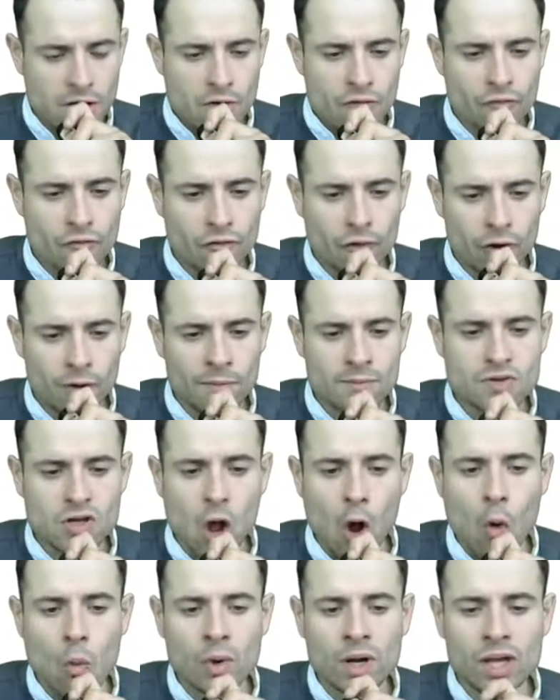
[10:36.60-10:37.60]
firms
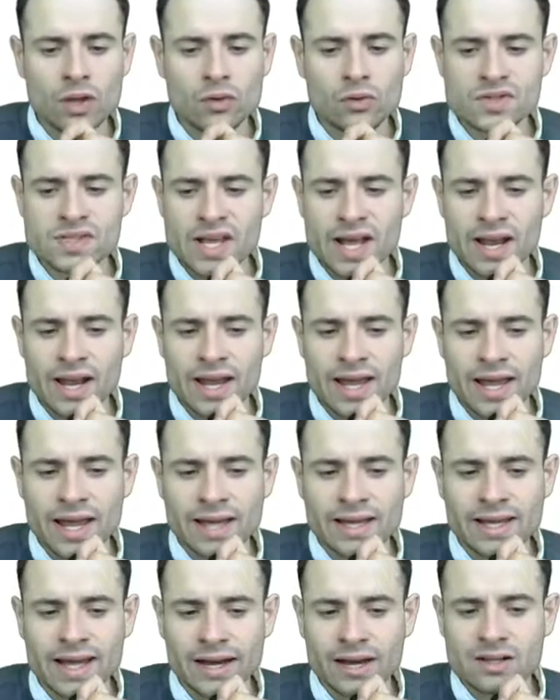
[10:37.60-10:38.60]
are willing to sell a
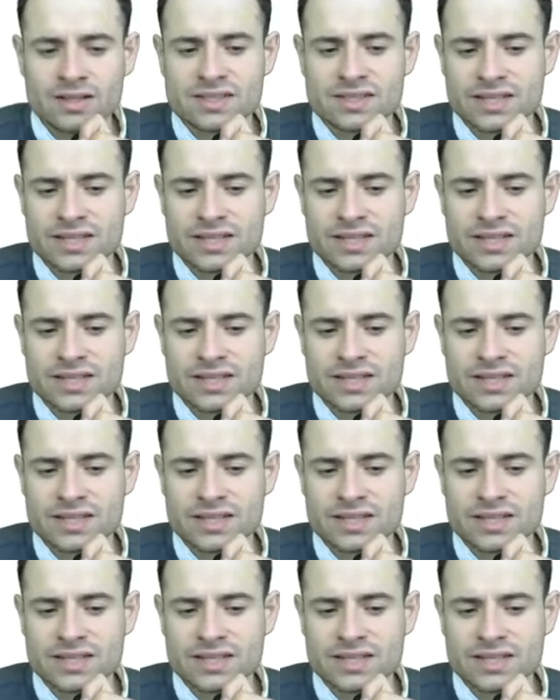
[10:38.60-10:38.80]
Canucks